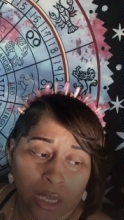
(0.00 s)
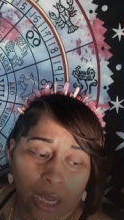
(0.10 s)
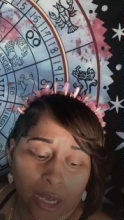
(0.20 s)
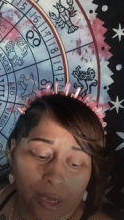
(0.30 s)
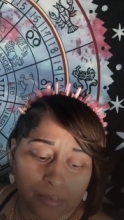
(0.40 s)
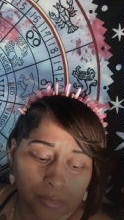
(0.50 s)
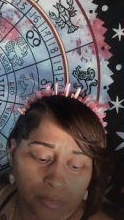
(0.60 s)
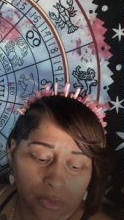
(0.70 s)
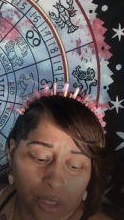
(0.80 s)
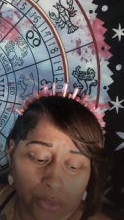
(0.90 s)
um,
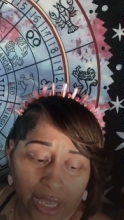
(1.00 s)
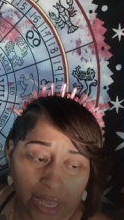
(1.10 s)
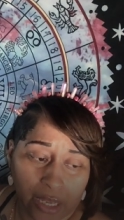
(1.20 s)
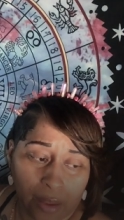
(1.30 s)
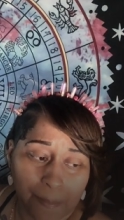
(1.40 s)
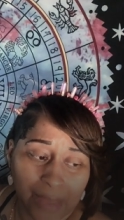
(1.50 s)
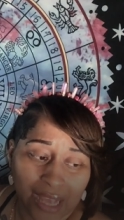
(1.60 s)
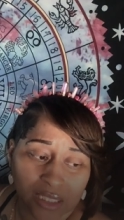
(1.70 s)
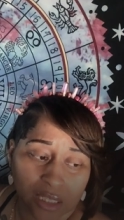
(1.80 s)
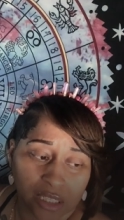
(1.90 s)
okay,
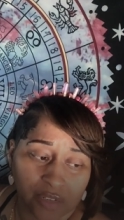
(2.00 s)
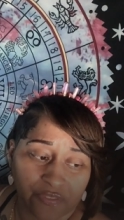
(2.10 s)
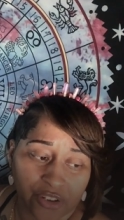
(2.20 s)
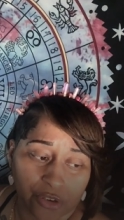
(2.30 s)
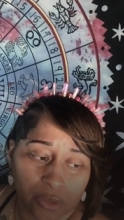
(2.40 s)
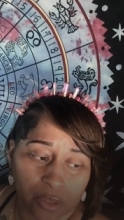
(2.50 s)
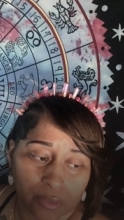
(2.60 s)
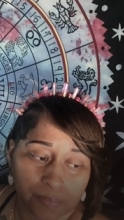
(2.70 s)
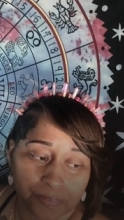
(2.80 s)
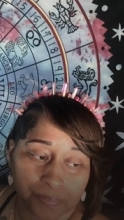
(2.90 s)
masculine and,
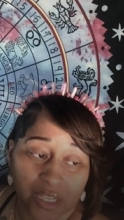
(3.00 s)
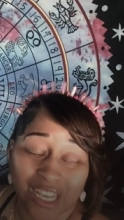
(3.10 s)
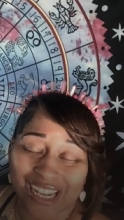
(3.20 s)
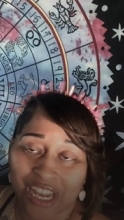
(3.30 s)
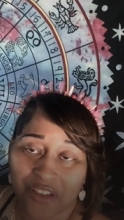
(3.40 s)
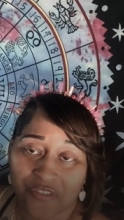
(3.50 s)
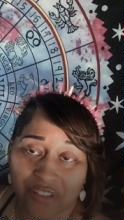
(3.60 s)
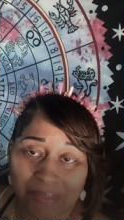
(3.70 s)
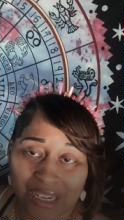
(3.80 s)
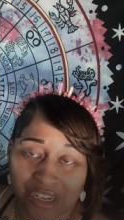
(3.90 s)
and
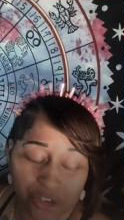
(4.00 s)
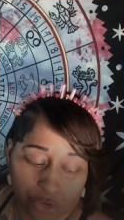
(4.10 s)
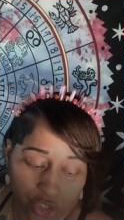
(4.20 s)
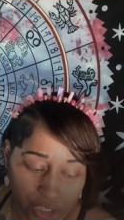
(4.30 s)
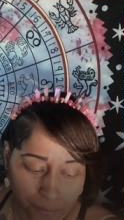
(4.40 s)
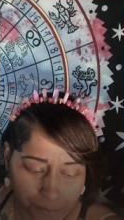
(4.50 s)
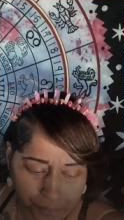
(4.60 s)
feminine energy,